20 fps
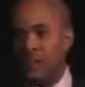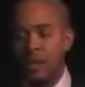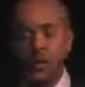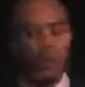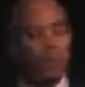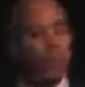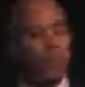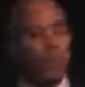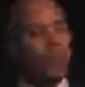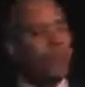
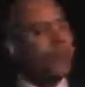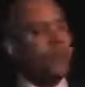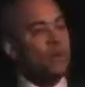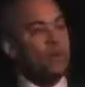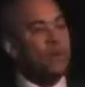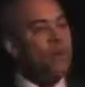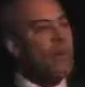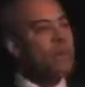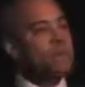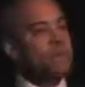So
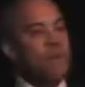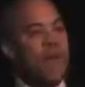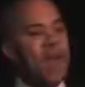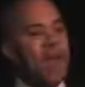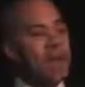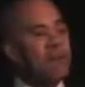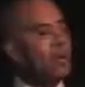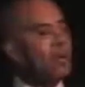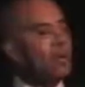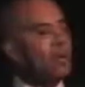we've gotten
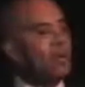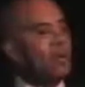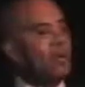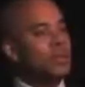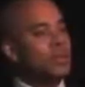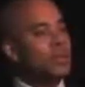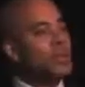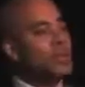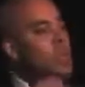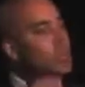past all
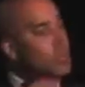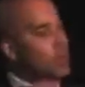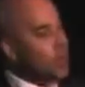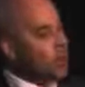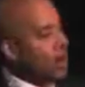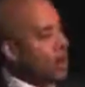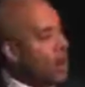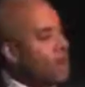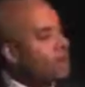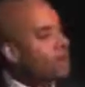of the
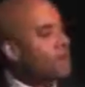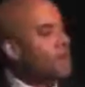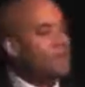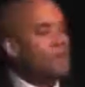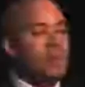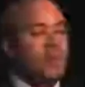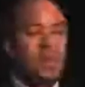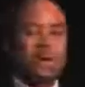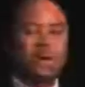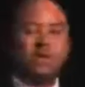humps
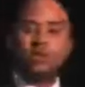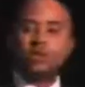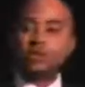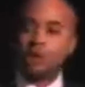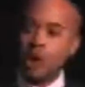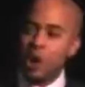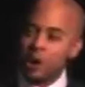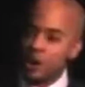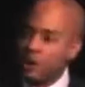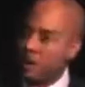of being a
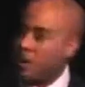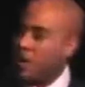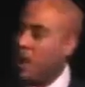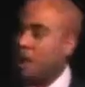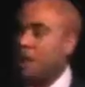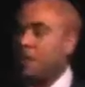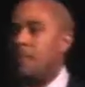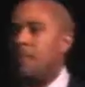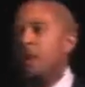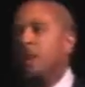startup
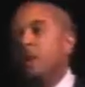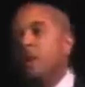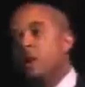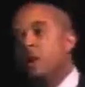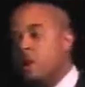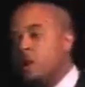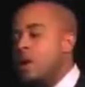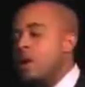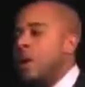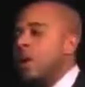company.
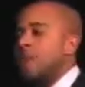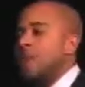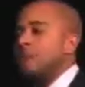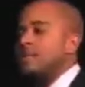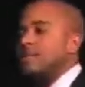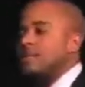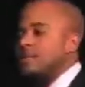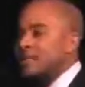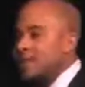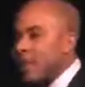We are an
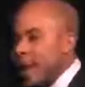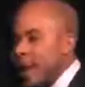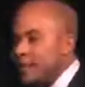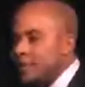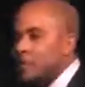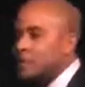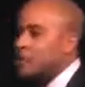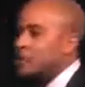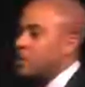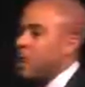
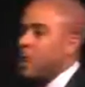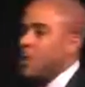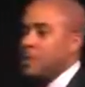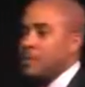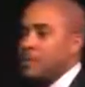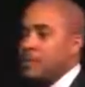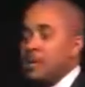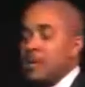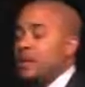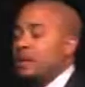established
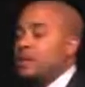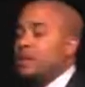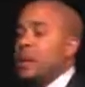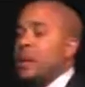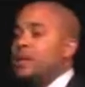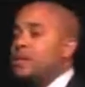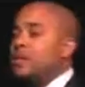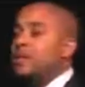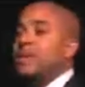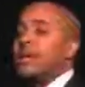company
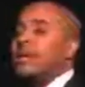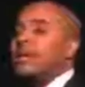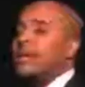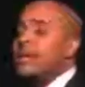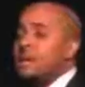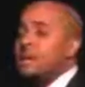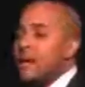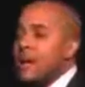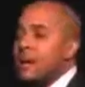celebrating a 10-year